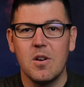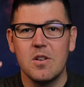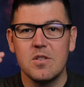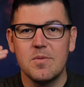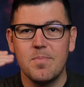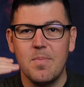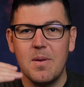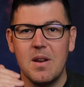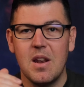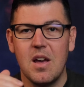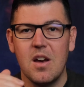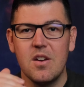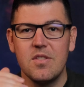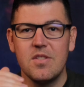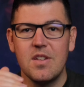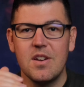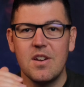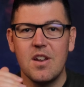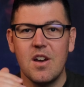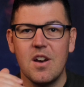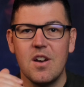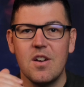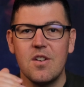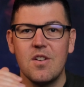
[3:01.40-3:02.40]
goes below the
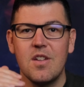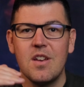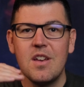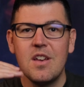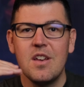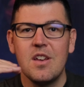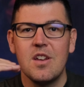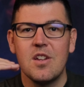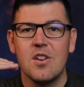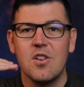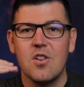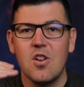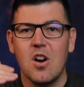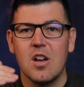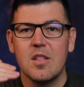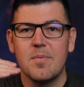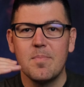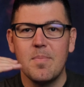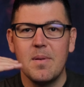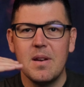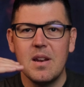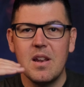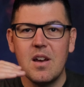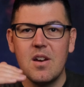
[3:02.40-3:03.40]
node,
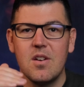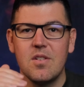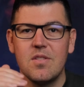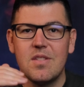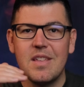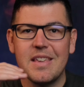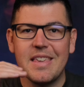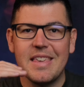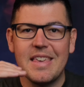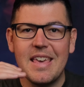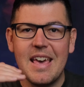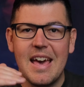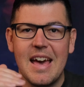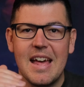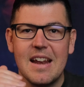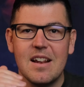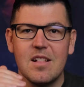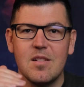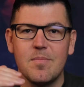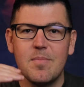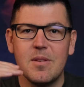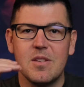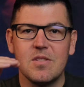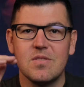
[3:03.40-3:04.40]
not below the
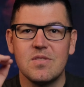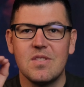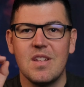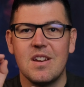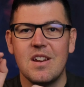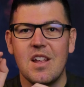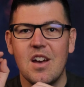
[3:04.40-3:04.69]
candle, because the